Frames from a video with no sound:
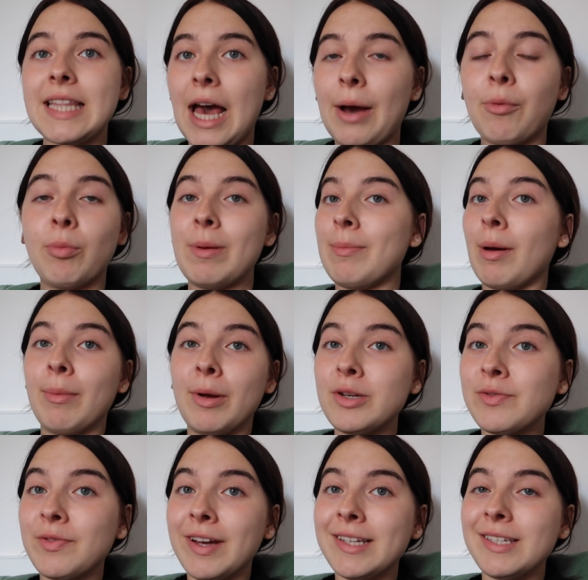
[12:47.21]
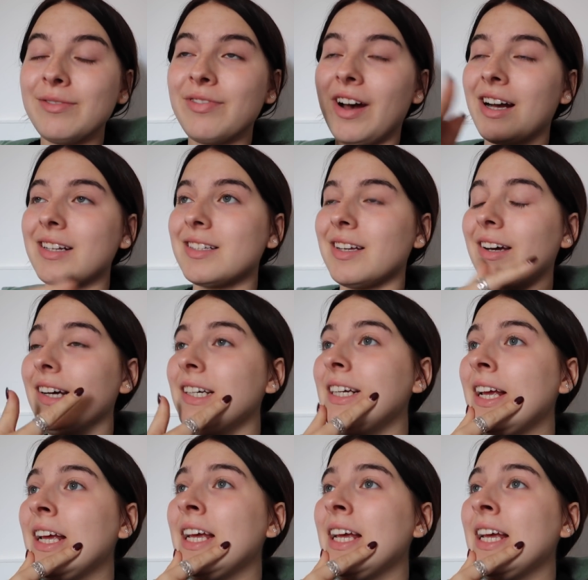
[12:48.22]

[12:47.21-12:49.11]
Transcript: that will be my motivating factor.